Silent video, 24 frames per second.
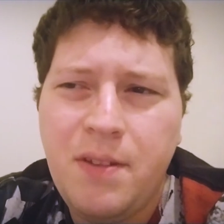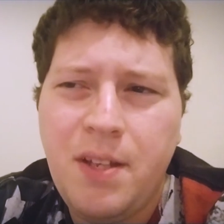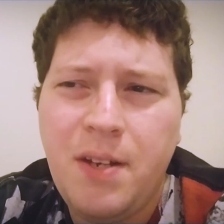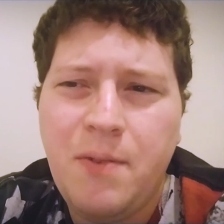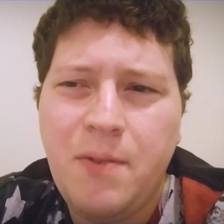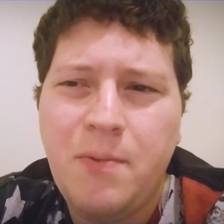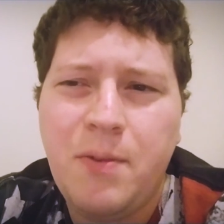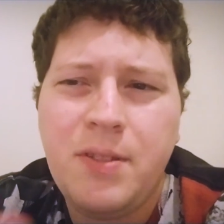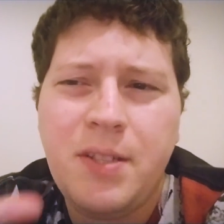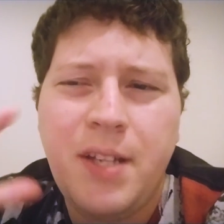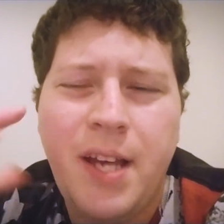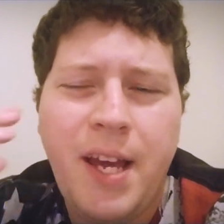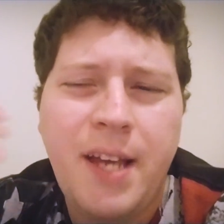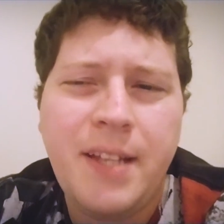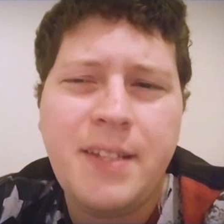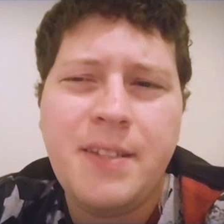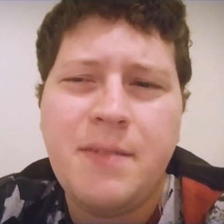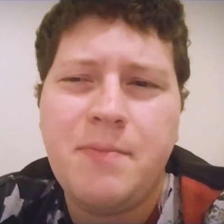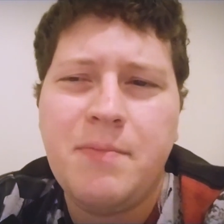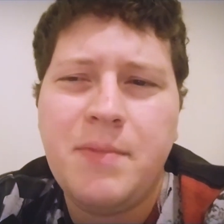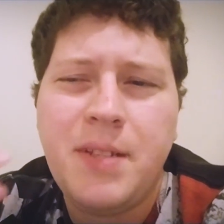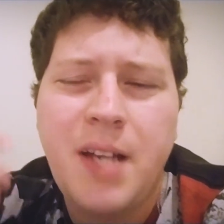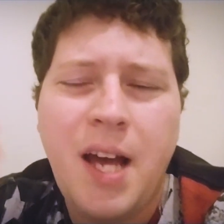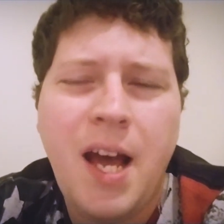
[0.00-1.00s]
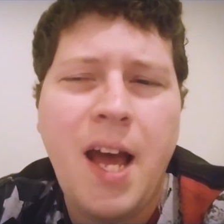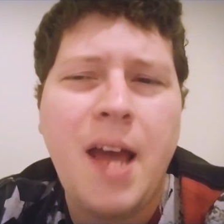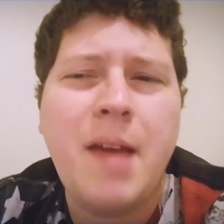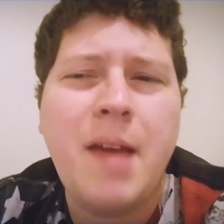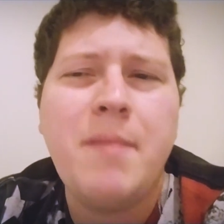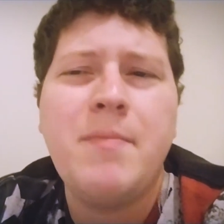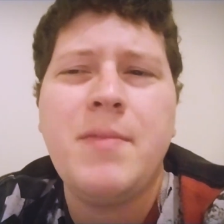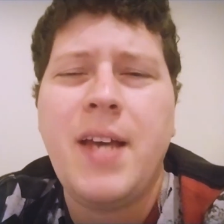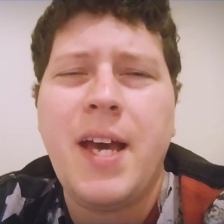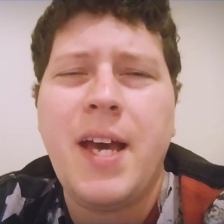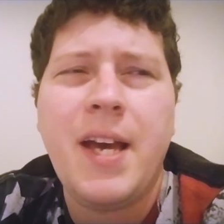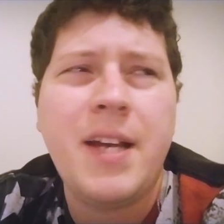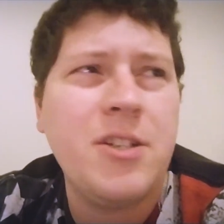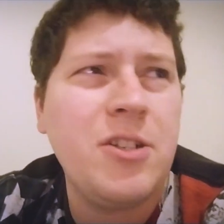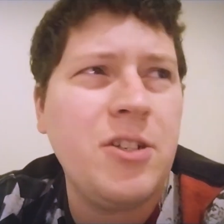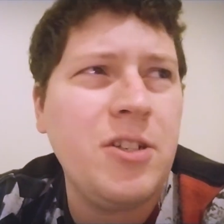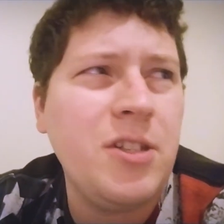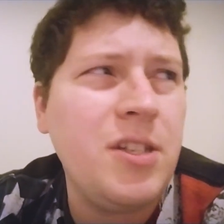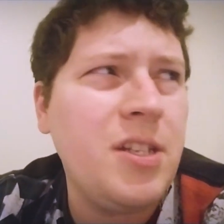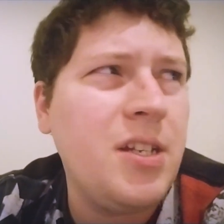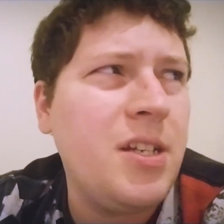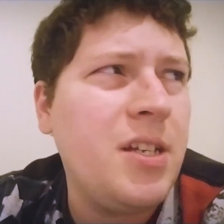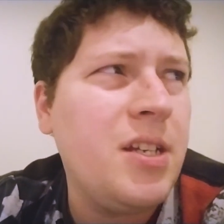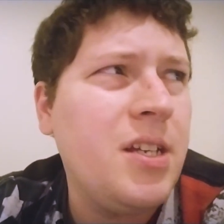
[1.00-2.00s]
And then once I had some time to
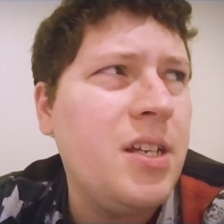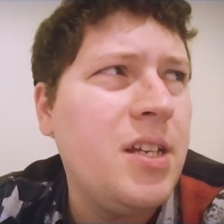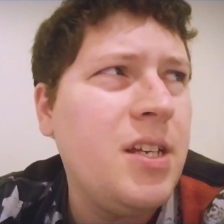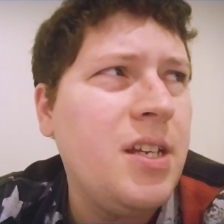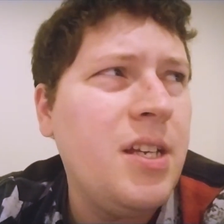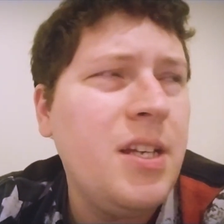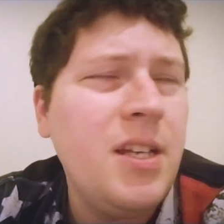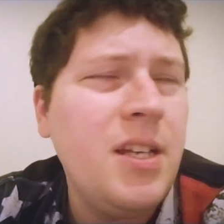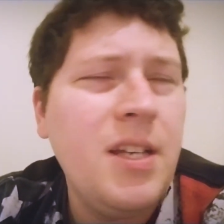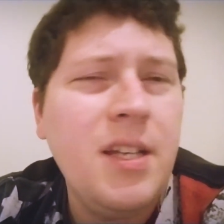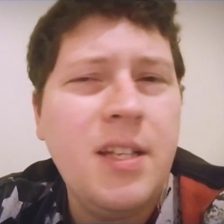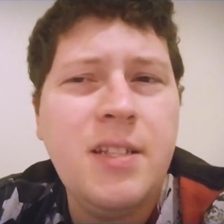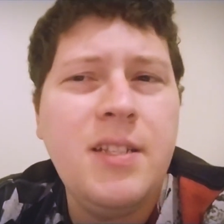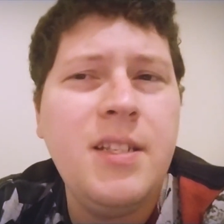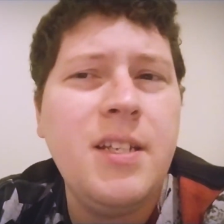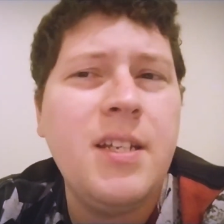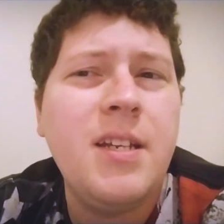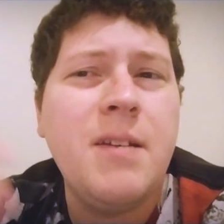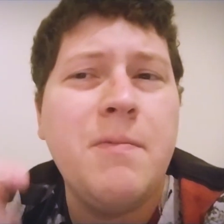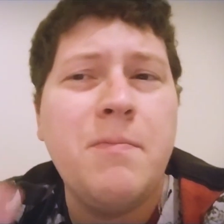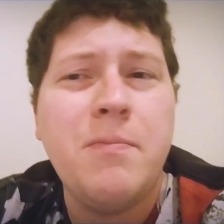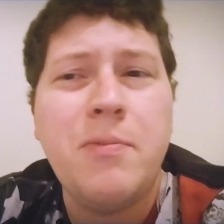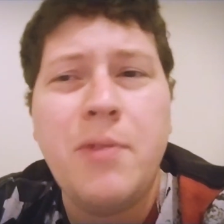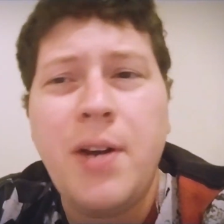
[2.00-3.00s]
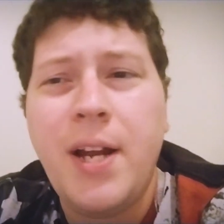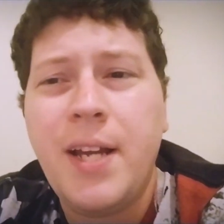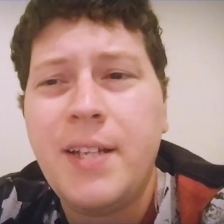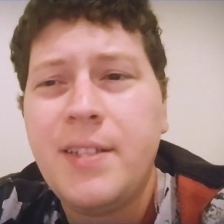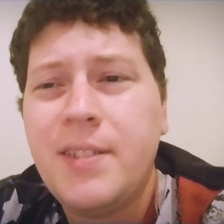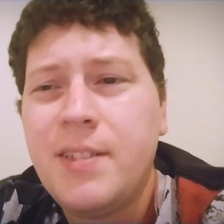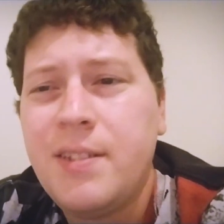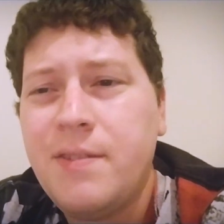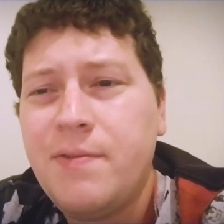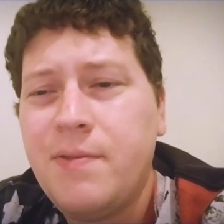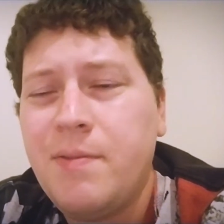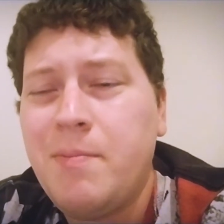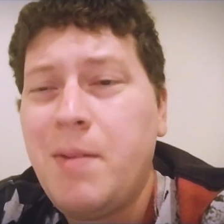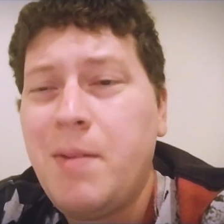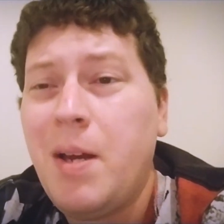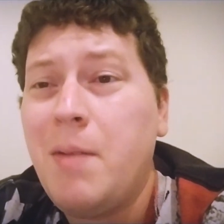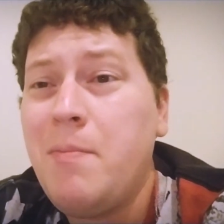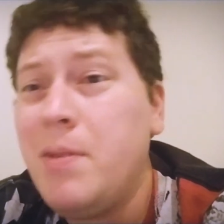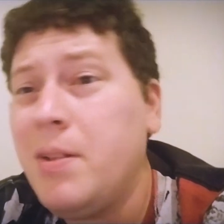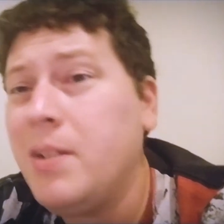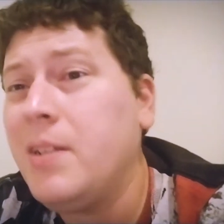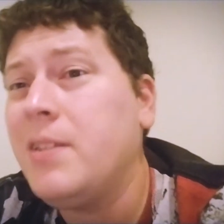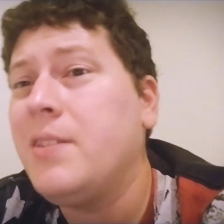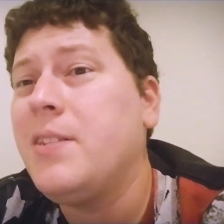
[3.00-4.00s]
actually decompress from my
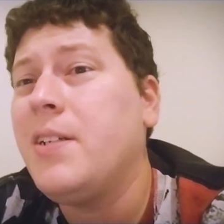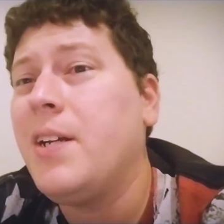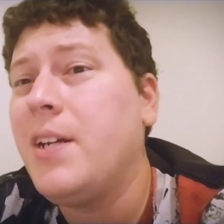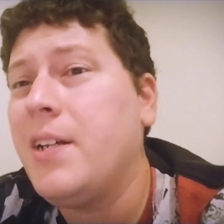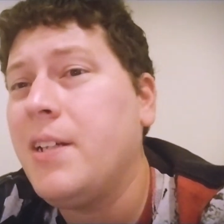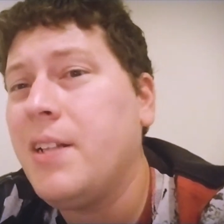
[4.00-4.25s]
military